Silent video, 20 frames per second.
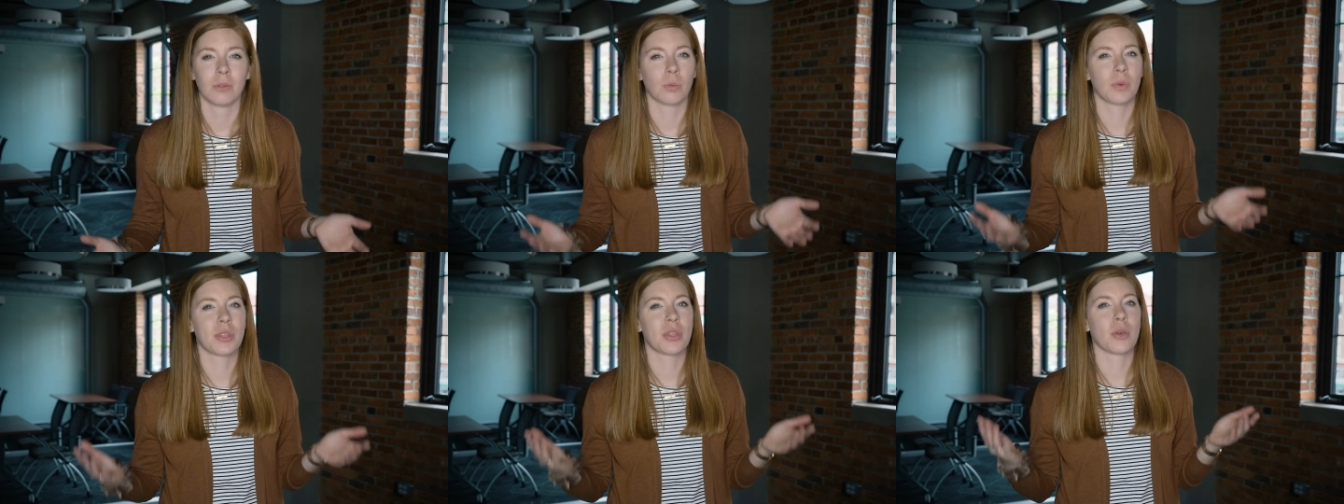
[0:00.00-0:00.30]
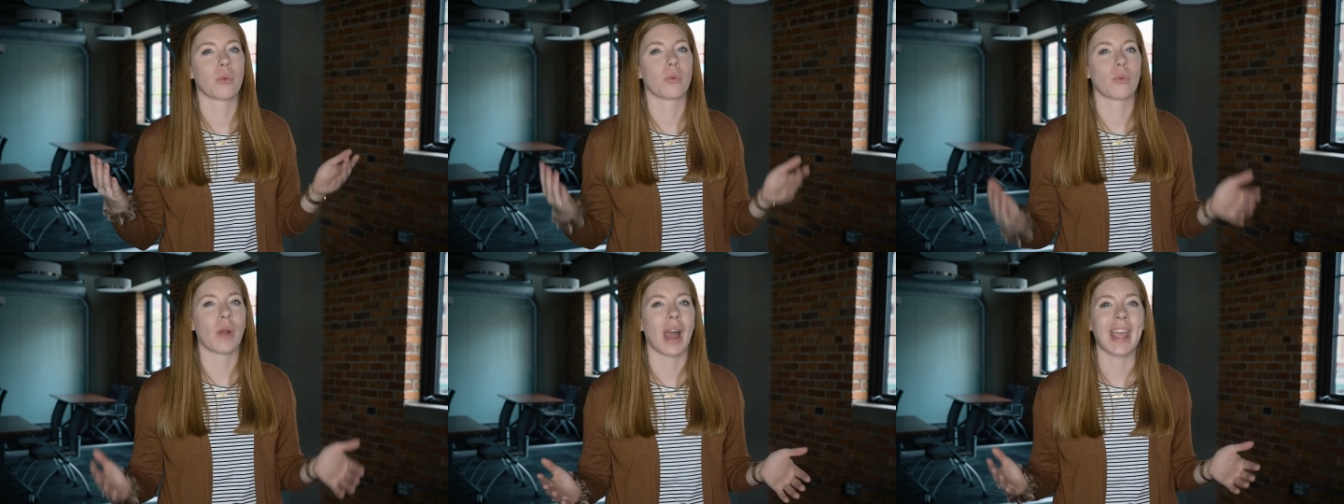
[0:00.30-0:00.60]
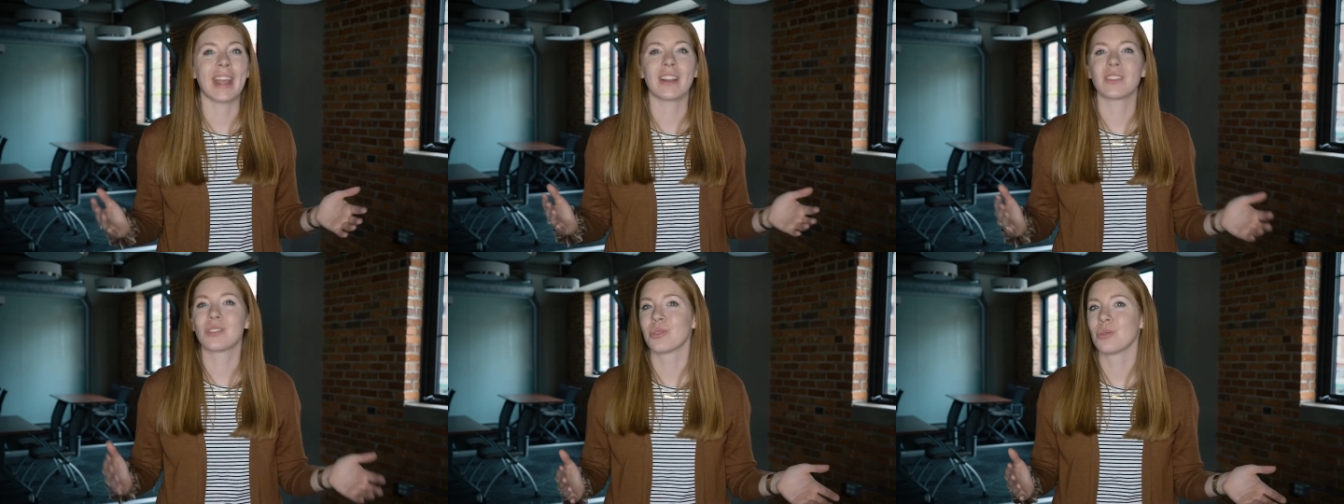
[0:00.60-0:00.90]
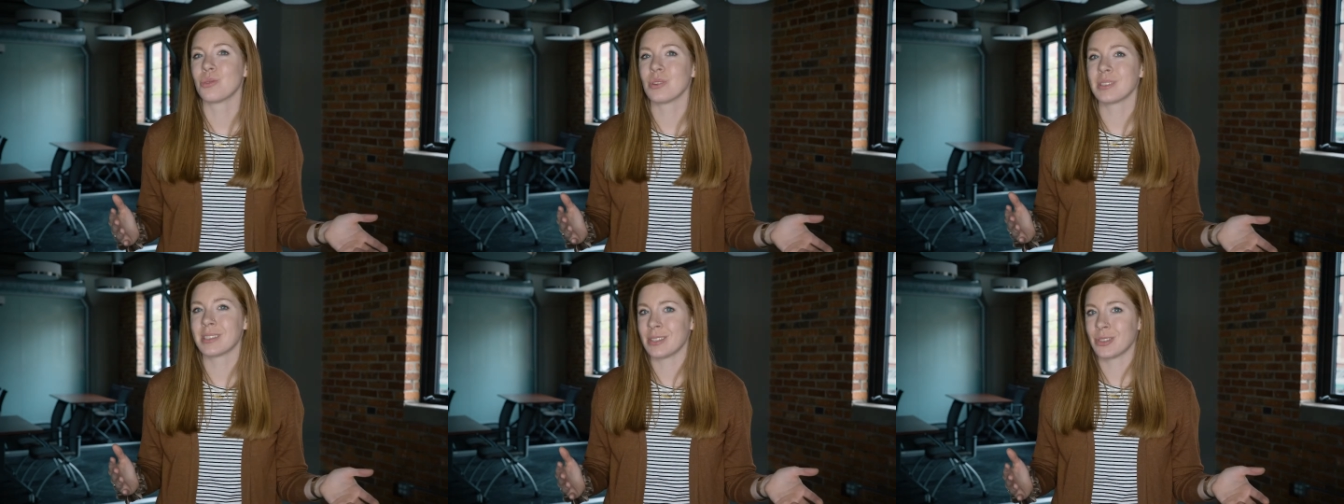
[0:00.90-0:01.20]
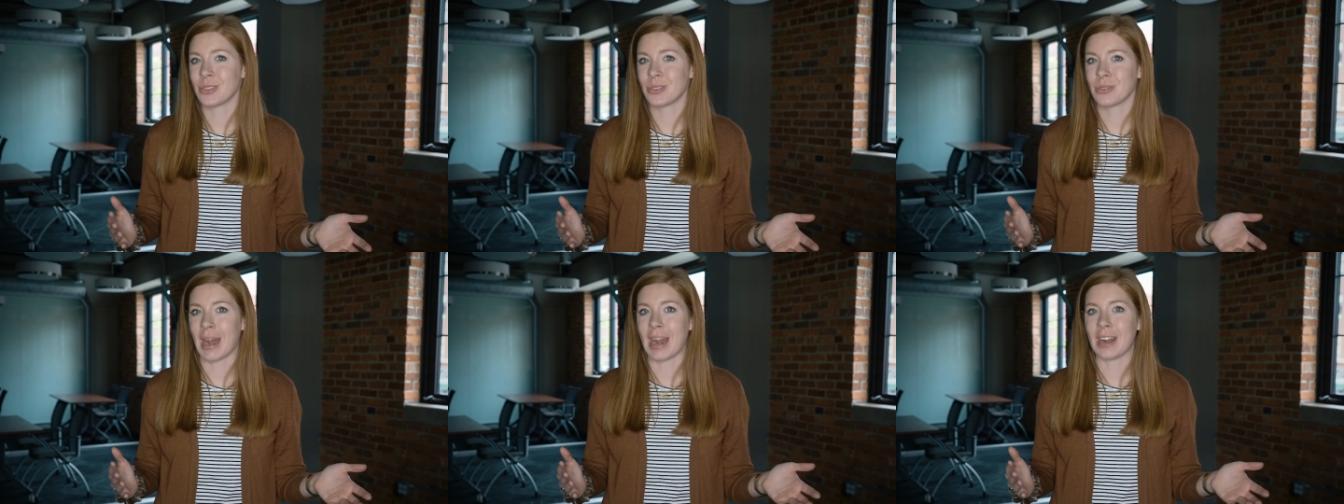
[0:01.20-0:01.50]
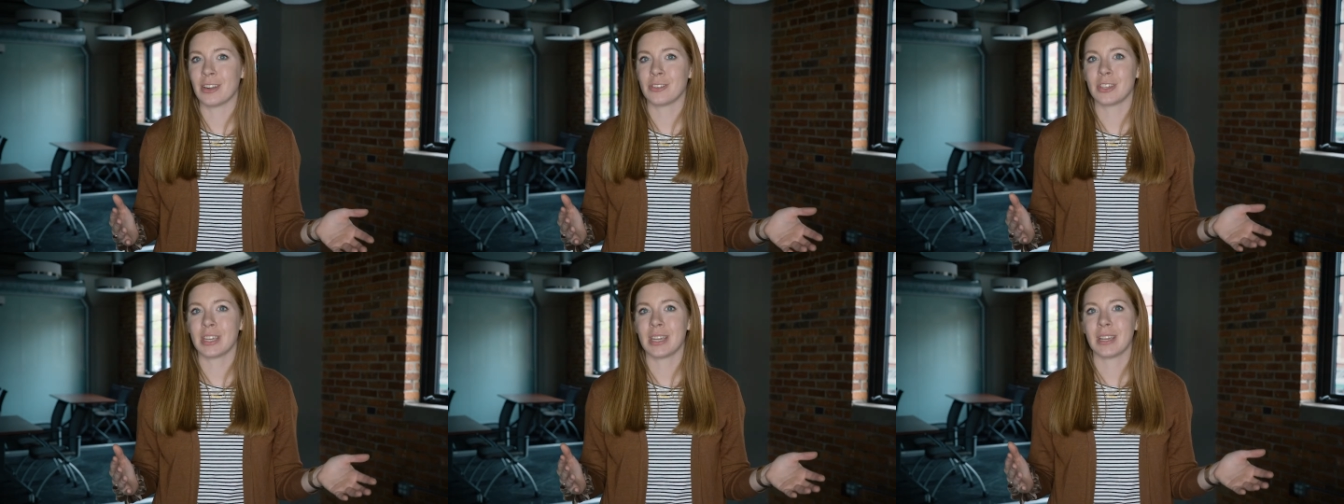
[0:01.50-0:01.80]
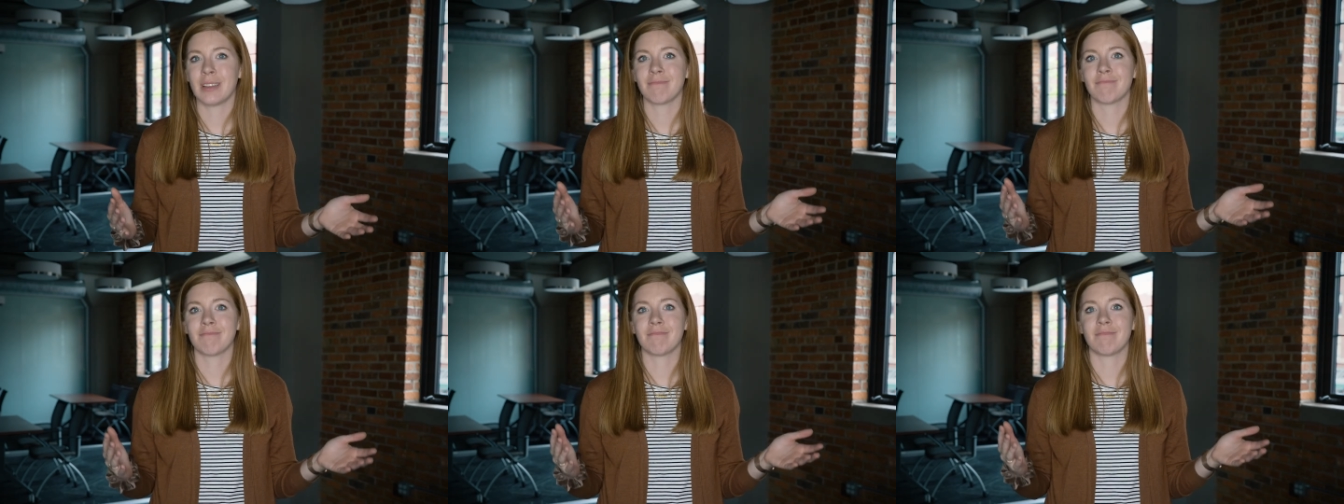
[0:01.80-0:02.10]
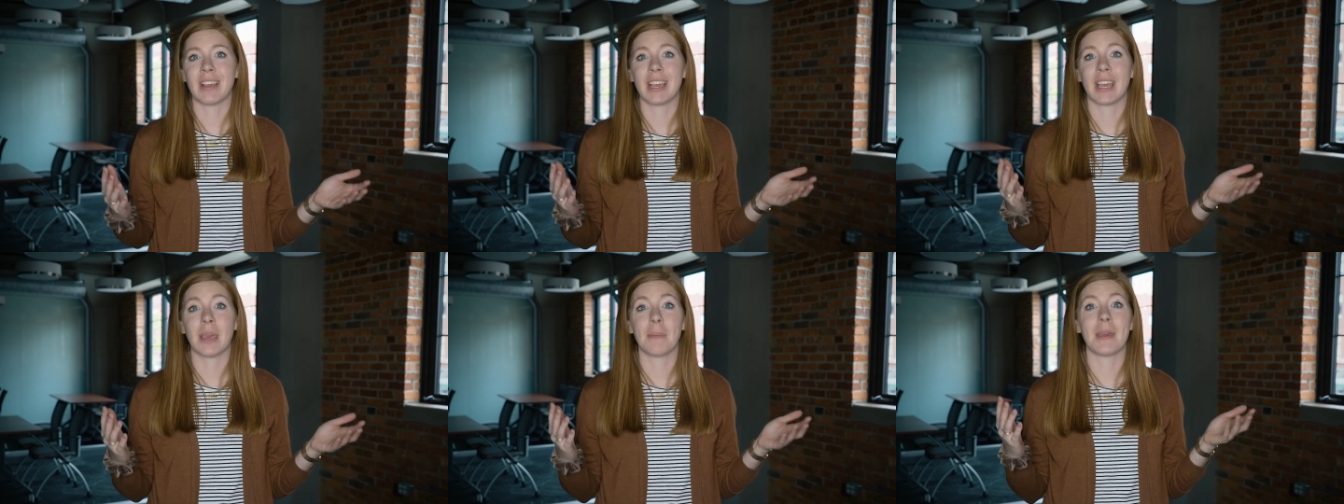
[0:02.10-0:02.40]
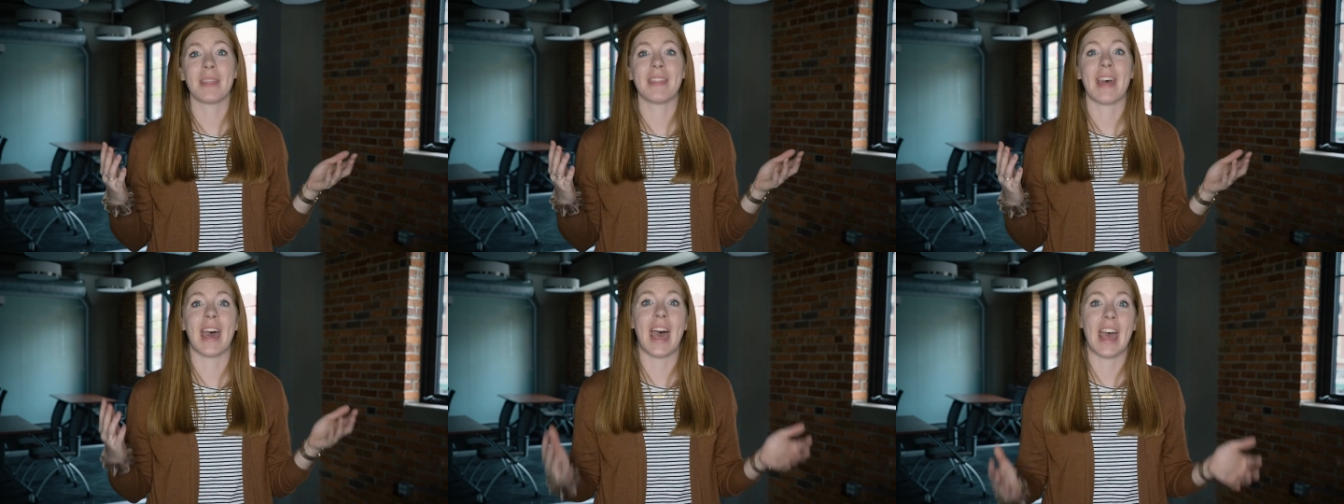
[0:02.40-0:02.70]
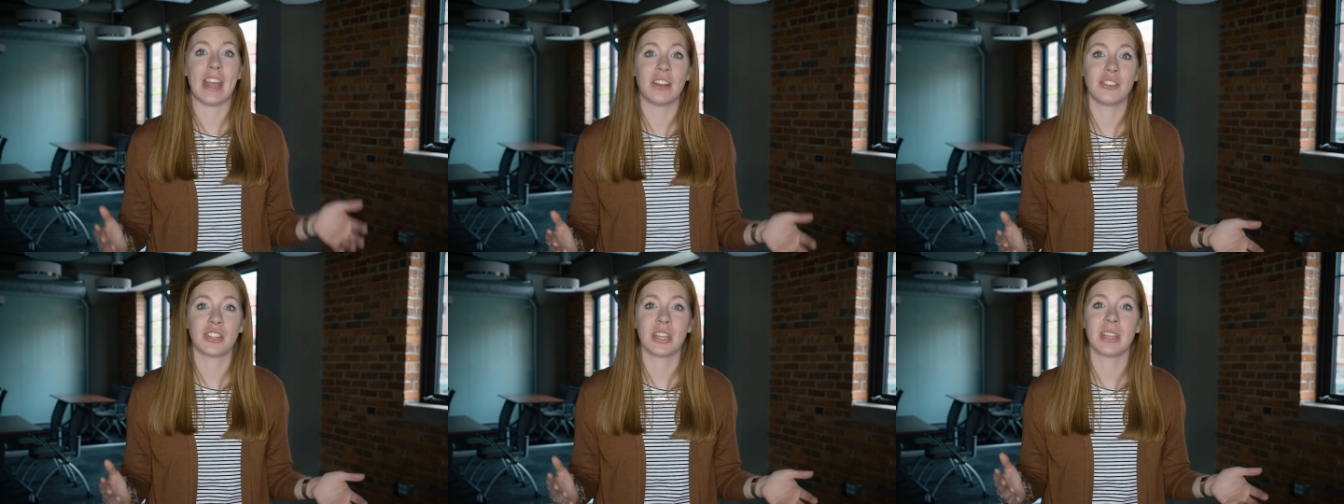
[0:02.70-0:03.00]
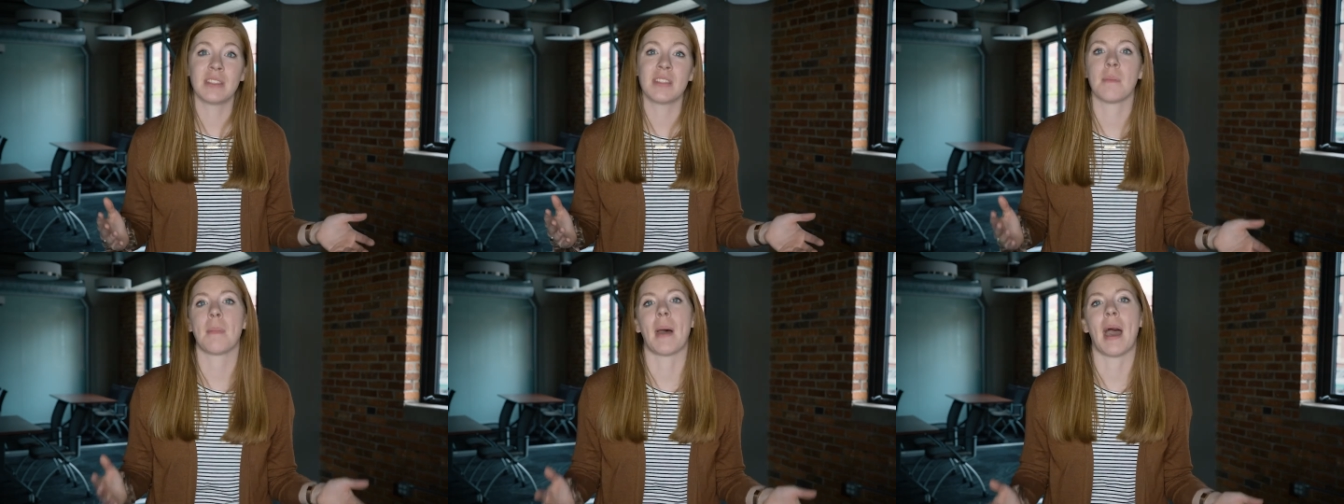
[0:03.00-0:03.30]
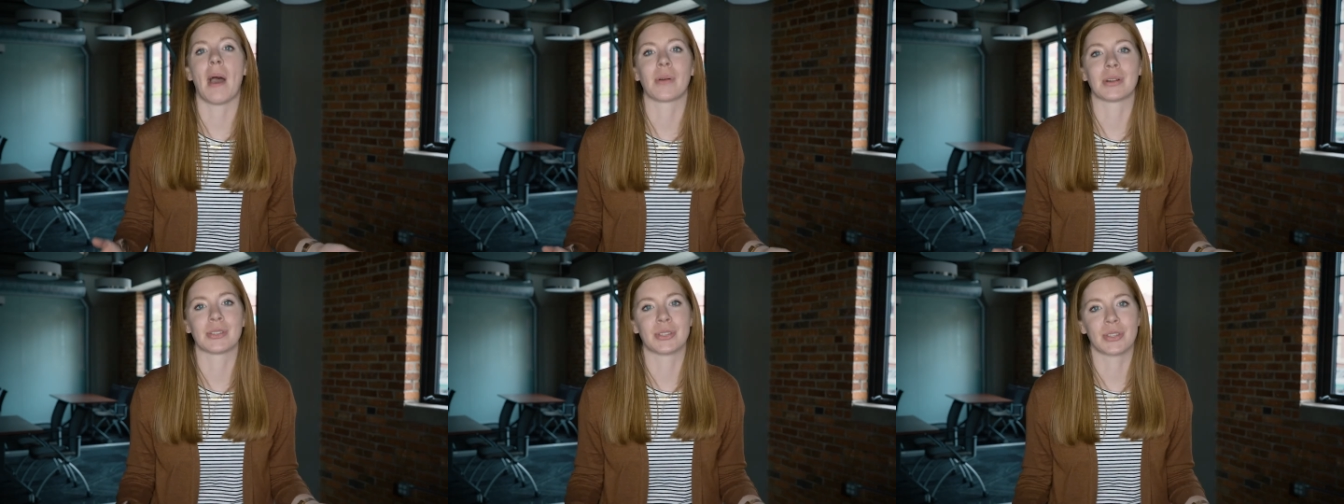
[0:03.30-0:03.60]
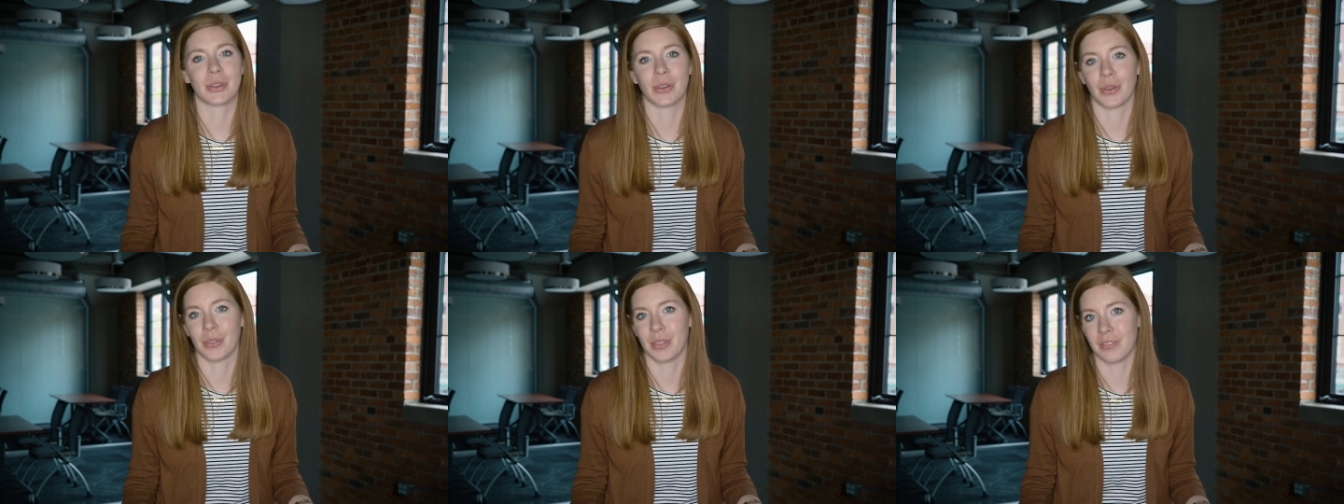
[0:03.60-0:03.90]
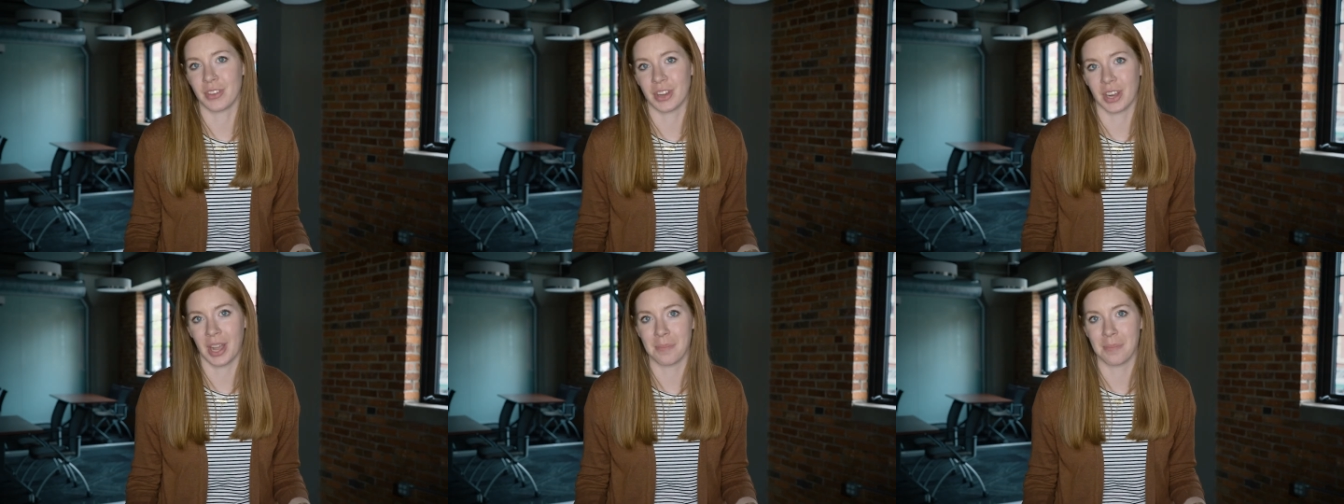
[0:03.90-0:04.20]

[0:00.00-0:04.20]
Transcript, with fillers: With the right tools and strategy, it can be the engine that powers the growth of your